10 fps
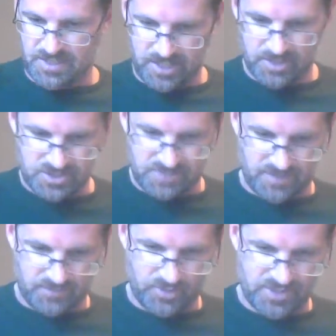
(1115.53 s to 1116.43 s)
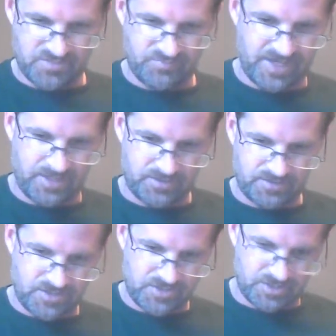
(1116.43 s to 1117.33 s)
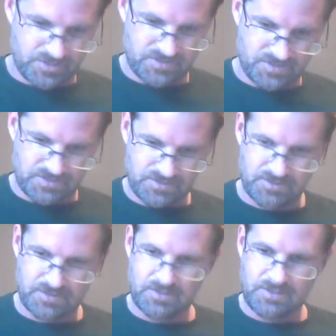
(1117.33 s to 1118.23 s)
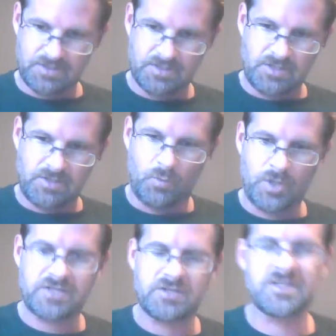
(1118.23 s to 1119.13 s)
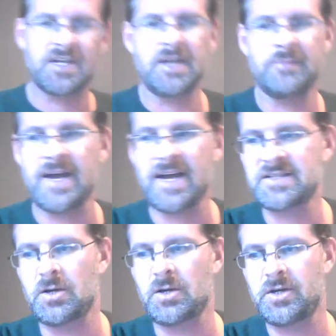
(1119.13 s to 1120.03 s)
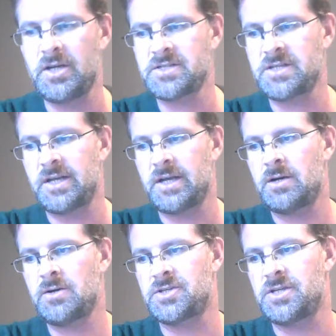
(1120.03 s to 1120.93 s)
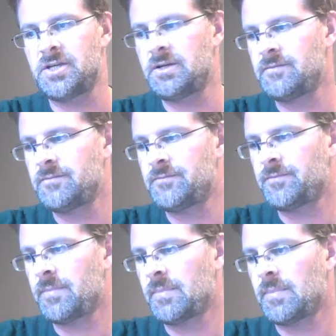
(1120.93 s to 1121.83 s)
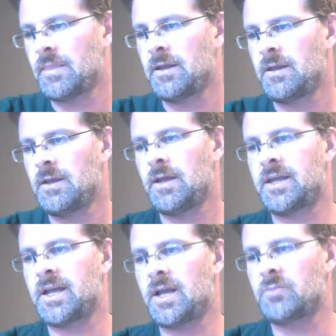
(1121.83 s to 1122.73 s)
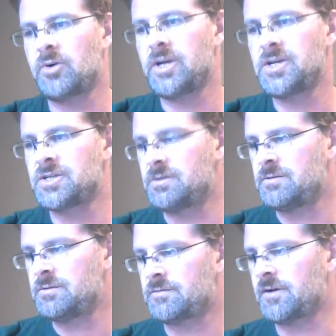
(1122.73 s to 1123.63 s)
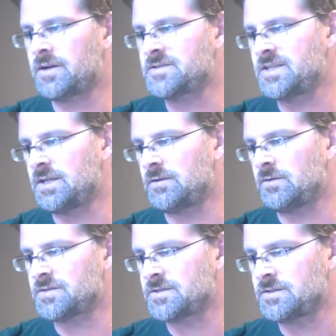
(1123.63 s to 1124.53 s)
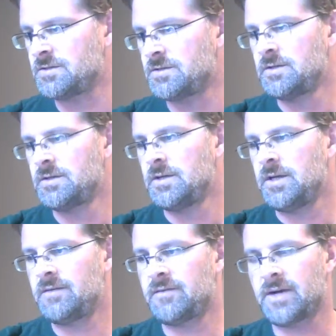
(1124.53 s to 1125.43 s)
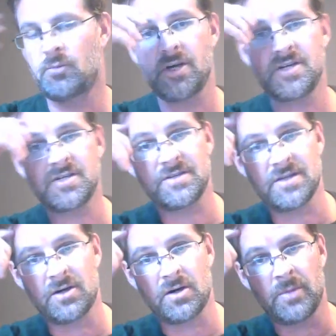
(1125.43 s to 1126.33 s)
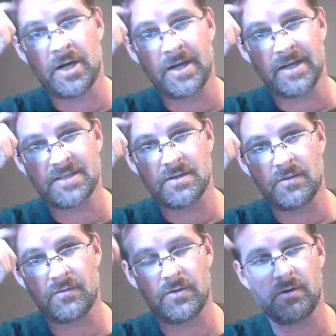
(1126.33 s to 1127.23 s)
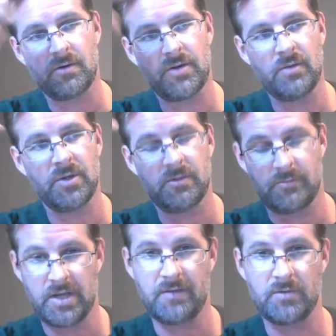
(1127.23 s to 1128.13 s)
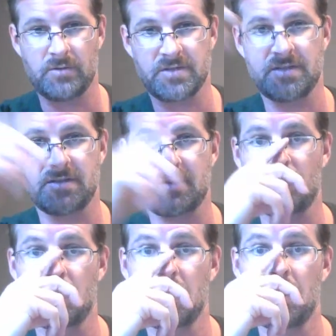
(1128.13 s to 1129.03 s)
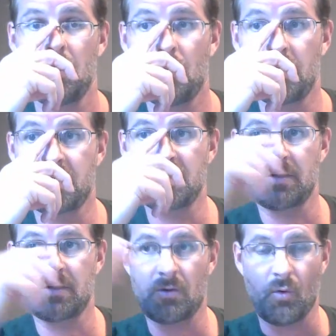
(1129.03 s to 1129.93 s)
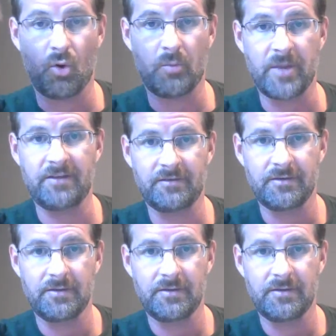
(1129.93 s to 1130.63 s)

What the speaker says: energy vibration panel divisions. Once you understand mass calculation, energy, and calibration, frequency levels, and vibrations and harmonics through your human behavioral system, which is an orbit,